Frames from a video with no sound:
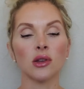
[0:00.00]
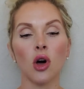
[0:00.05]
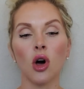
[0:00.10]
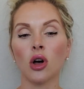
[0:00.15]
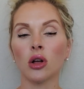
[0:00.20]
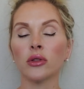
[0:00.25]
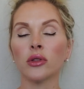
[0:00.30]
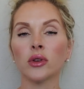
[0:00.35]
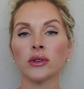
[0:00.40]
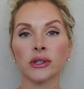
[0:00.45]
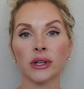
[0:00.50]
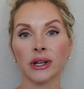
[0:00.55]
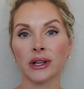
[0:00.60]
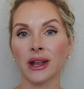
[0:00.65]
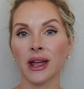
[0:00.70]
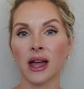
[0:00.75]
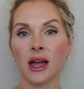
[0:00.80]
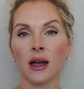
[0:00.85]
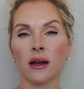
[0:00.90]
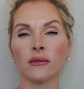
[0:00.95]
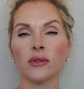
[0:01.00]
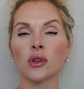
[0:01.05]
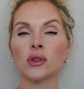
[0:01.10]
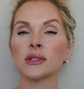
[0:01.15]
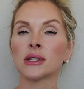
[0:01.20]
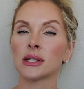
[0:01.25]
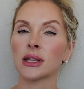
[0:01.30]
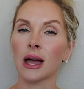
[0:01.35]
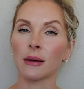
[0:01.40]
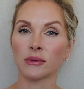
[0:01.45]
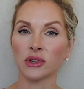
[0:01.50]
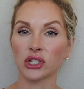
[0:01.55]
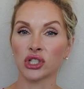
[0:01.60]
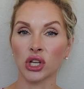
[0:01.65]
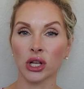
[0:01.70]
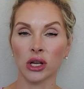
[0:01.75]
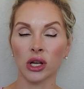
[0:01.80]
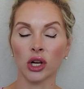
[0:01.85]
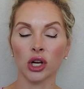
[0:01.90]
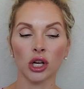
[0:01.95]
All those are going to have those
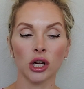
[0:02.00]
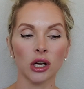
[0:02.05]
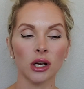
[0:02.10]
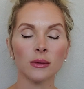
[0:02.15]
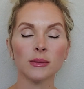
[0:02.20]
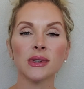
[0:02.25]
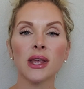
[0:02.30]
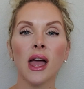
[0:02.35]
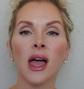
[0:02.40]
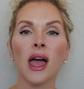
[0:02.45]
adaptogenic herbs,